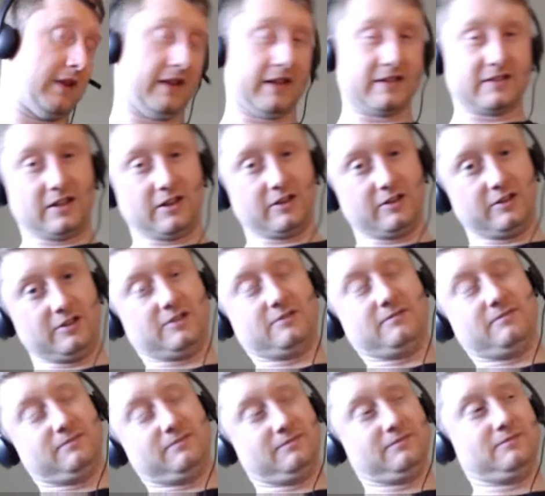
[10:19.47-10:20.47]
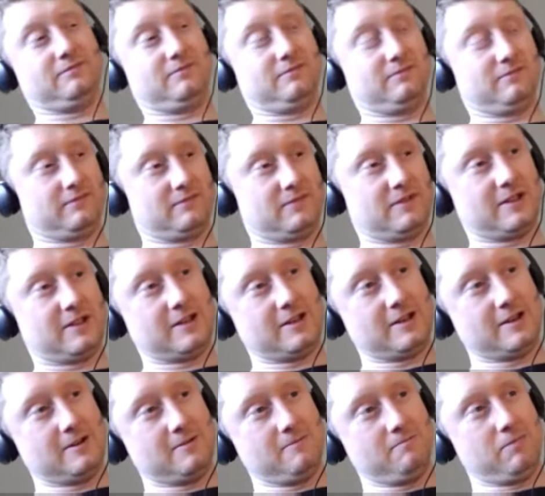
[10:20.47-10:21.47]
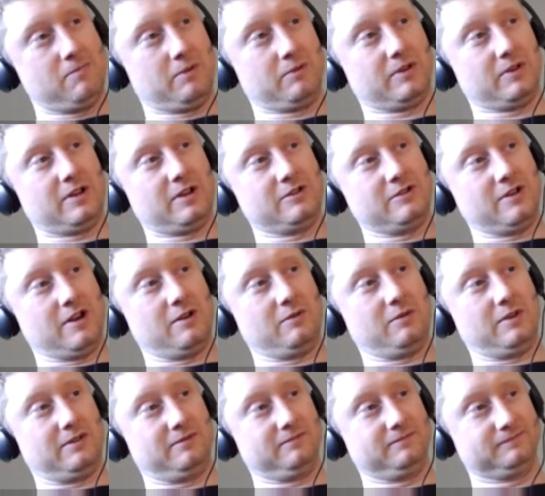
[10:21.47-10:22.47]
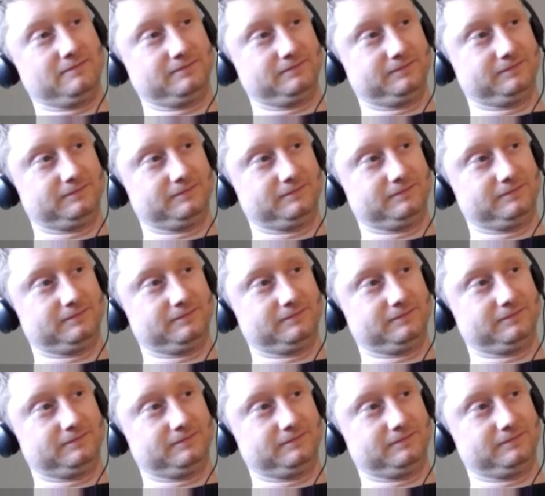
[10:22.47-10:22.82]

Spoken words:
And that's not good. But we're going to try to win.